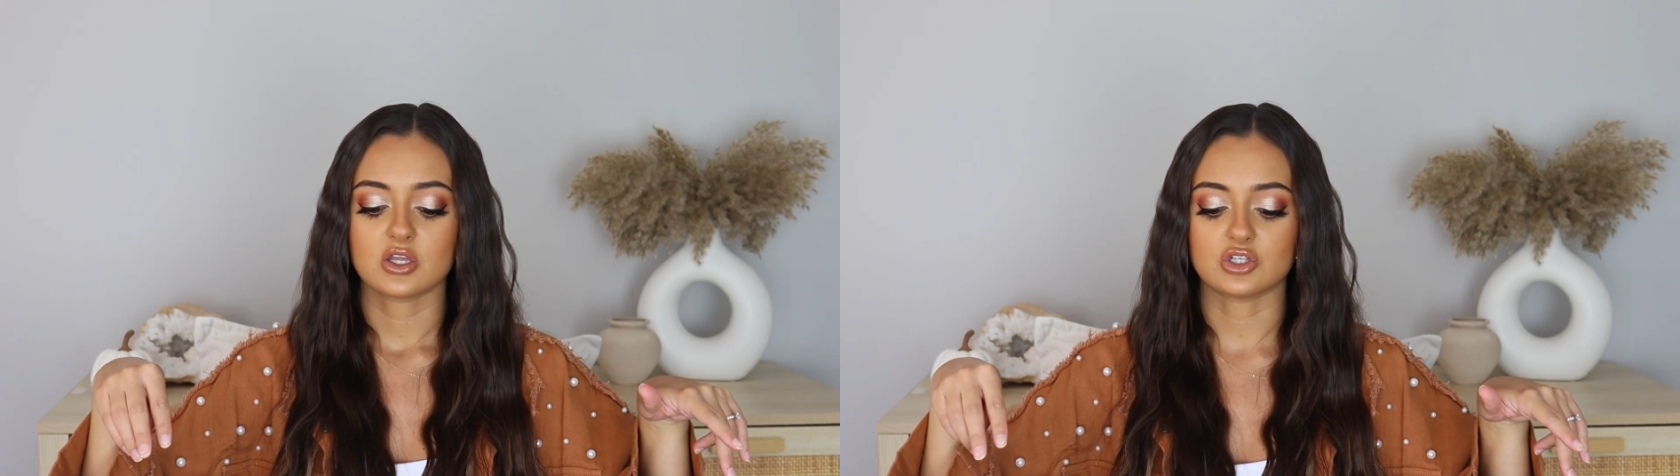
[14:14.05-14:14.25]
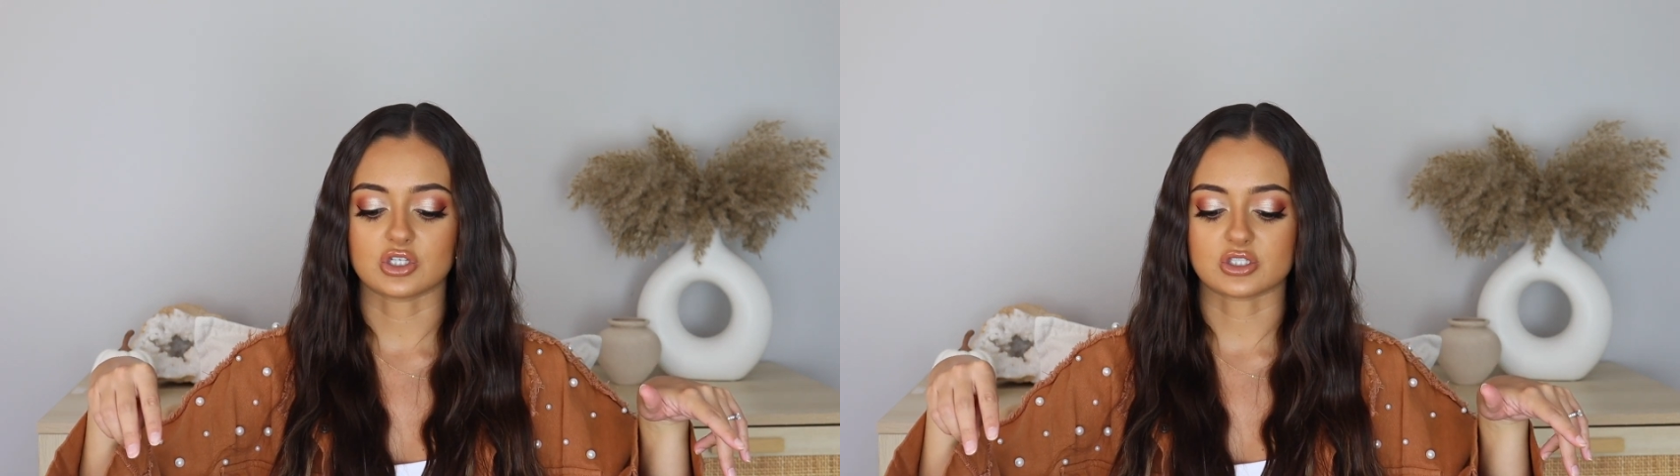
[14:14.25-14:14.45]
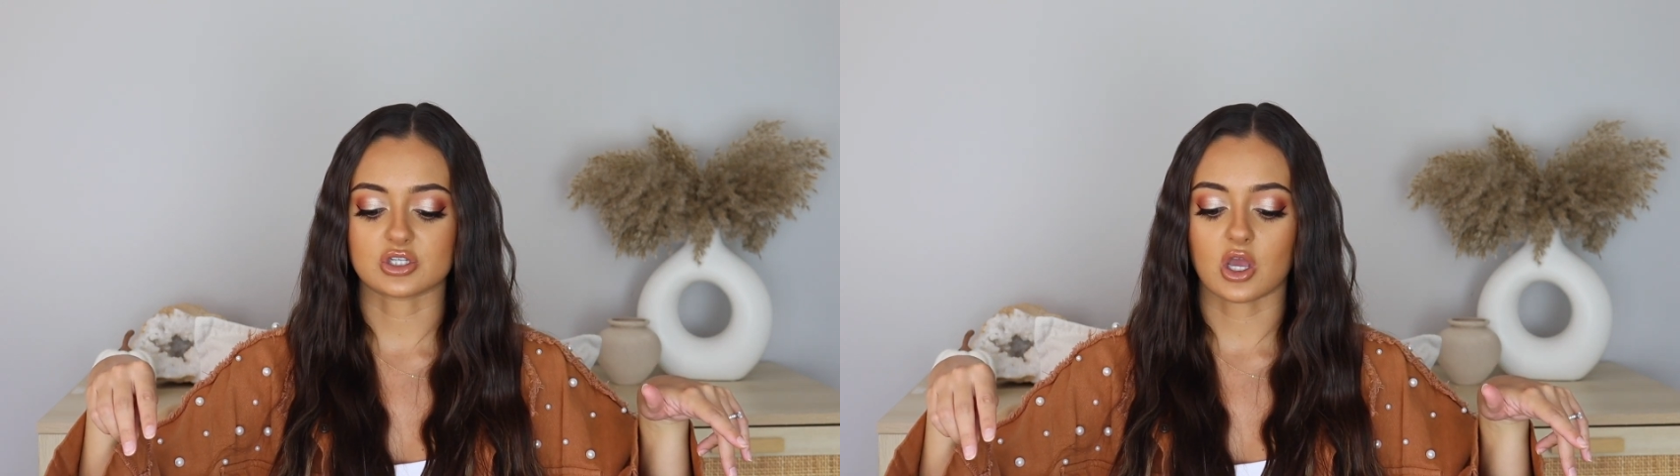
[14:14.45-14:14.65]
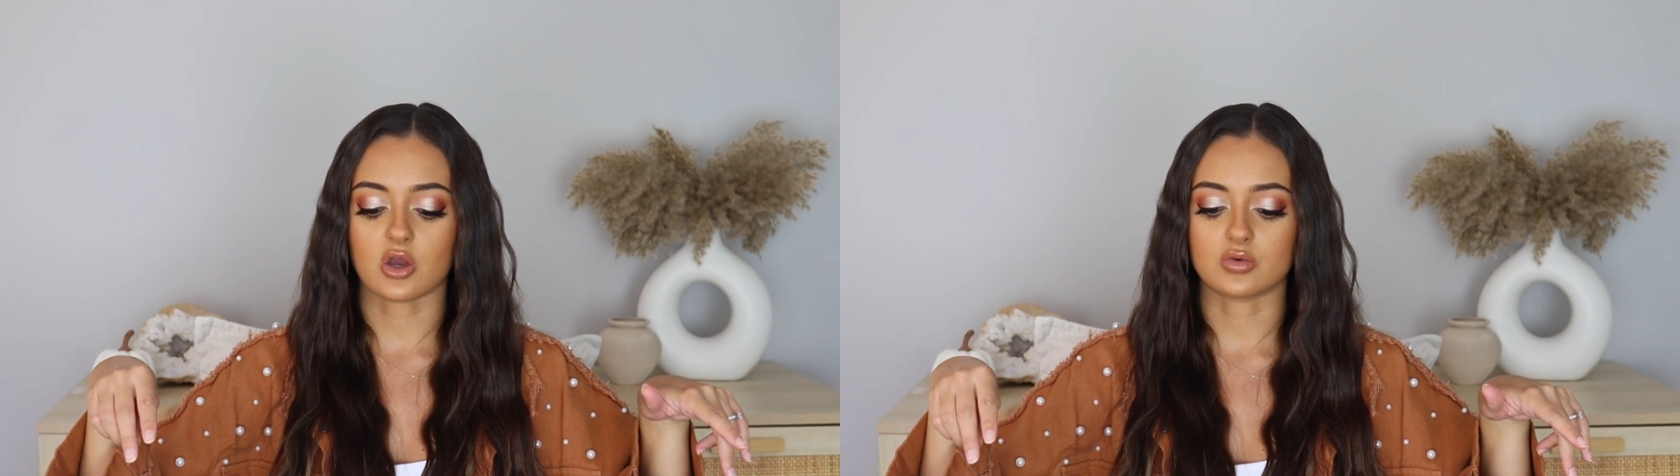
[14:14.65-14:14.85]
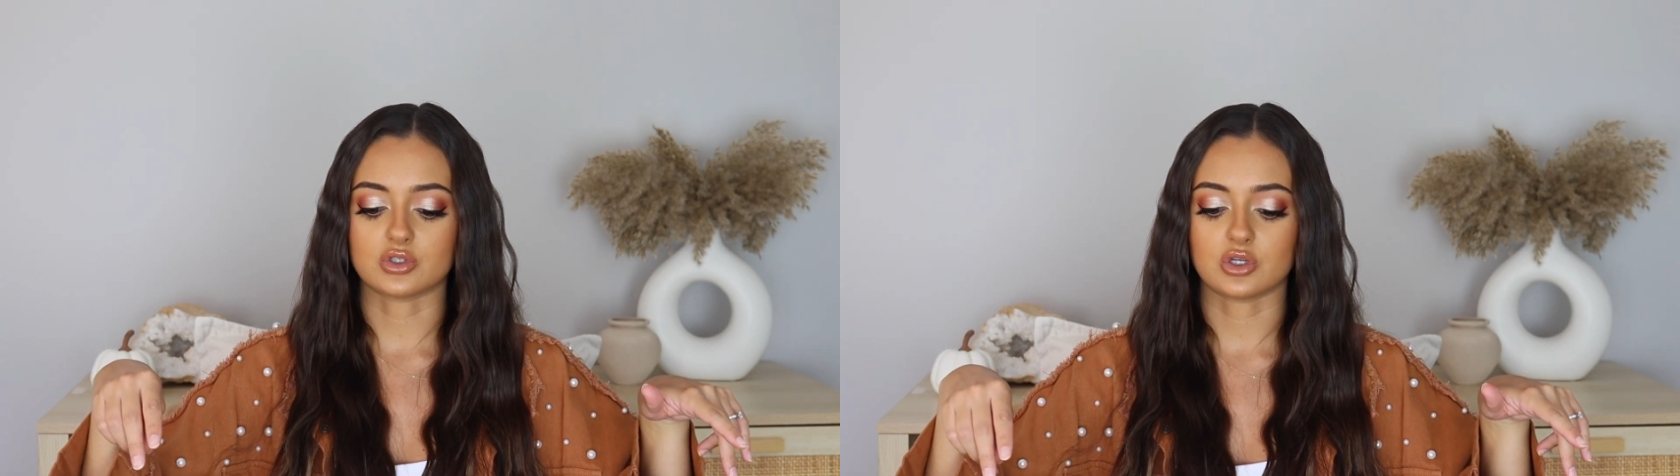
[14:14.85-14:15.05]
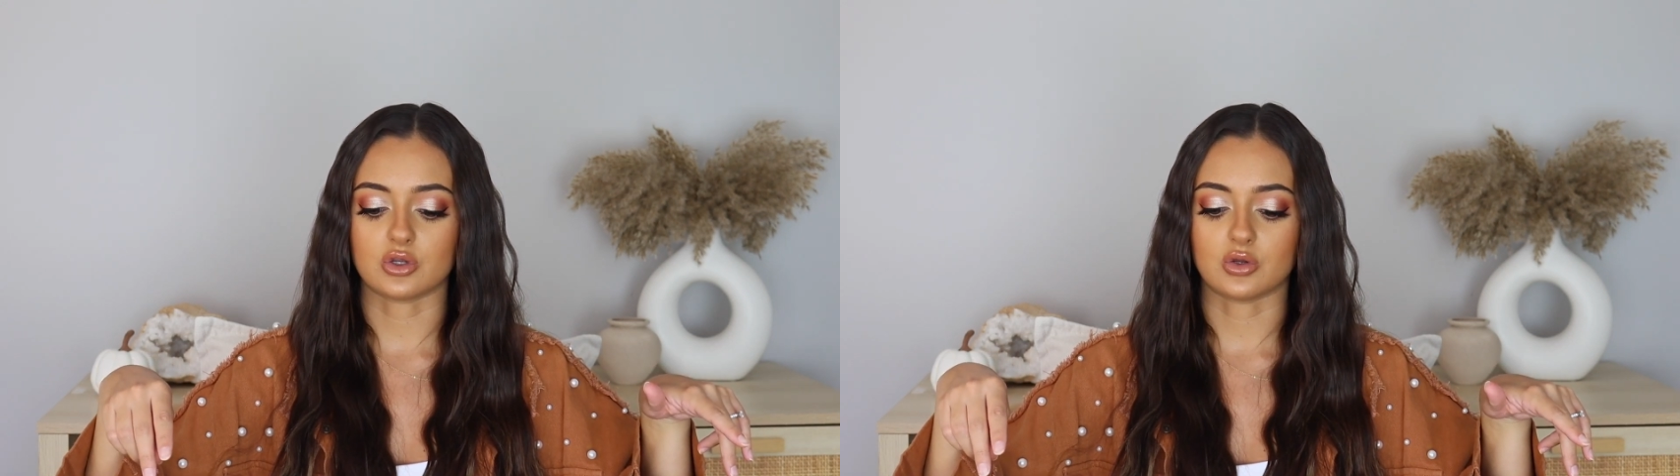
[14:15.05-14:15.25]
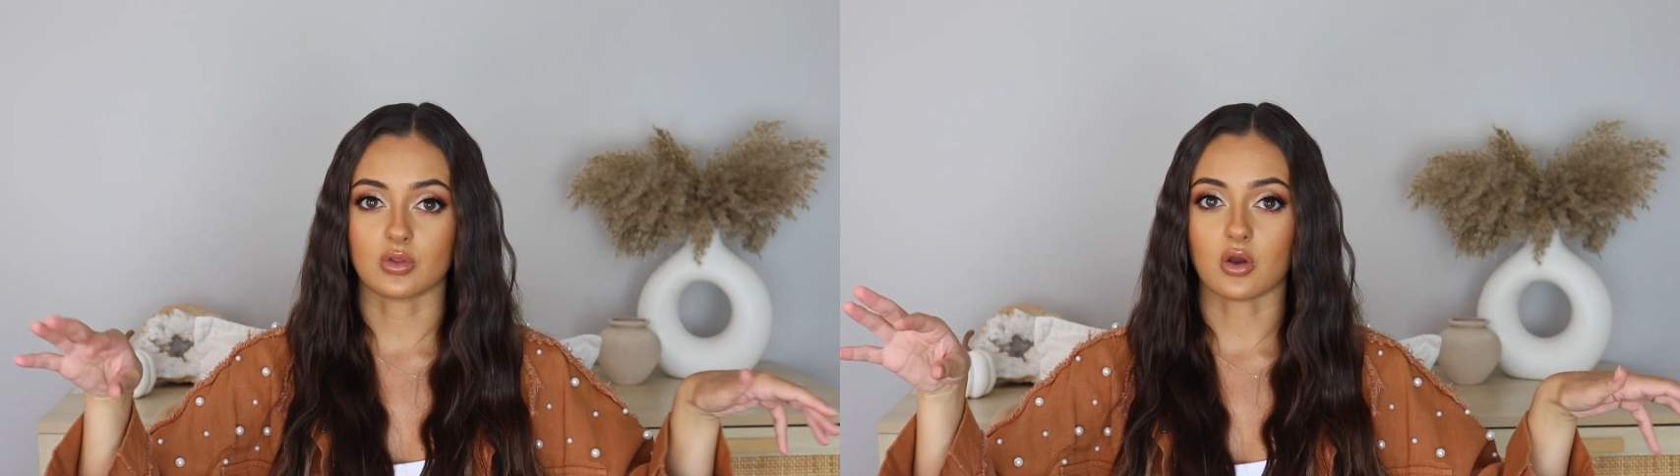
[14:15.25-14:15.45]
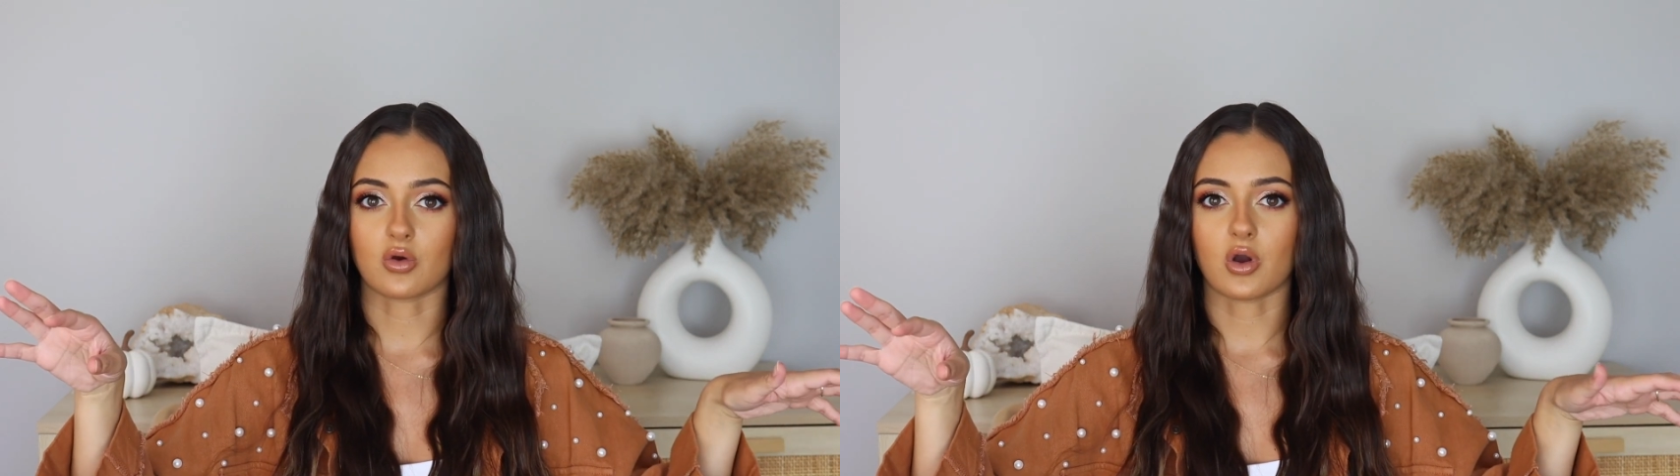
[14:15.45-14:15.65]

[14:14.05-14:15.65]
just go to your local